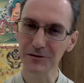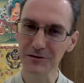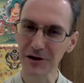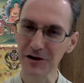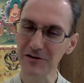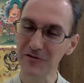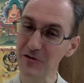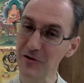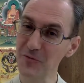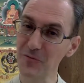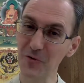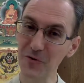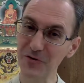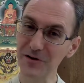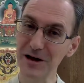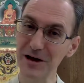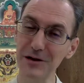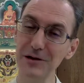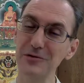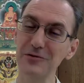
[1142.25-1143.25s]
Kind of there were more
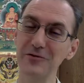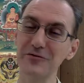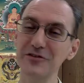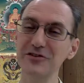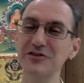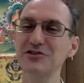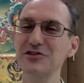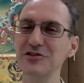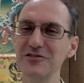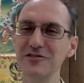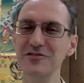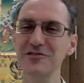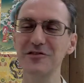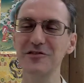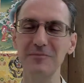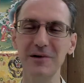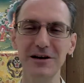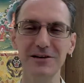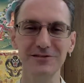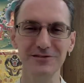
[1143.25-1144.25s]
nuns who were vegetarian than
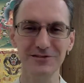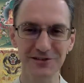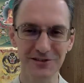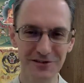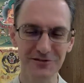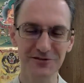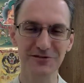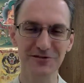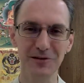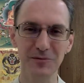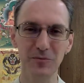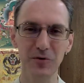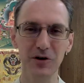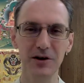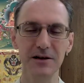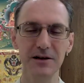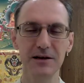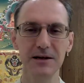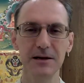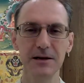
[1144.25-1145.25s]
monks. Interesting point.
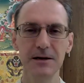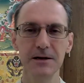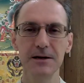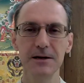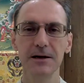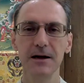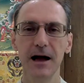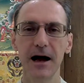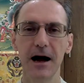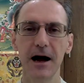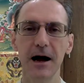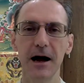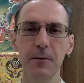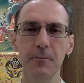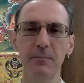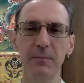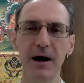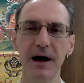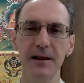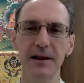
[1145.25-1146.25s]

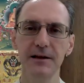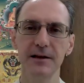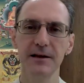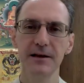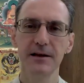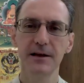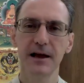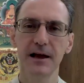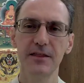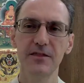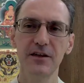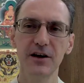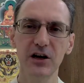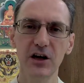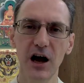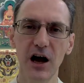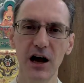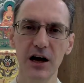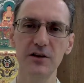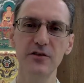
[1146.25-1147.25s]
But the
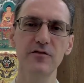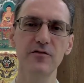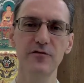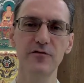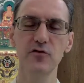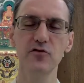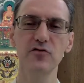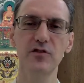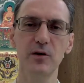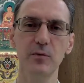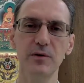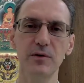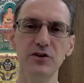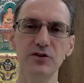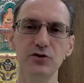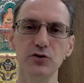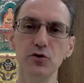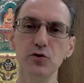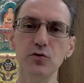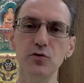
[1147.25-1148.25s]
kind of food that we
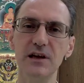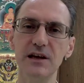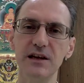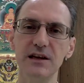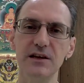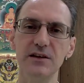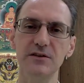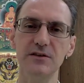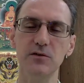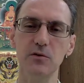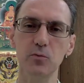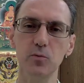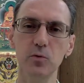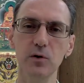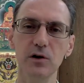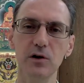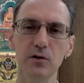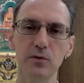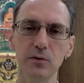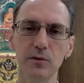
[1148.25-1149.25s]
do eat
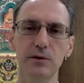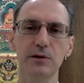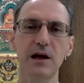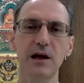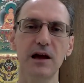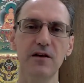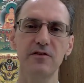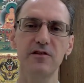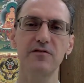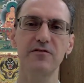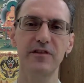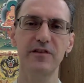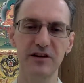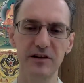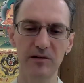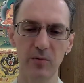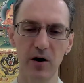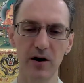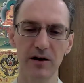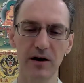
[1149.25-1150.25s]
will also have an effect
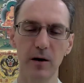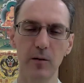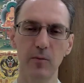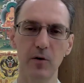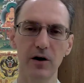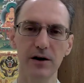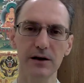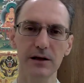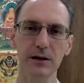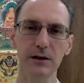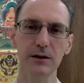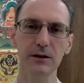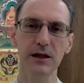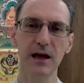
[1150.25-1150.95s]
upon our bodies.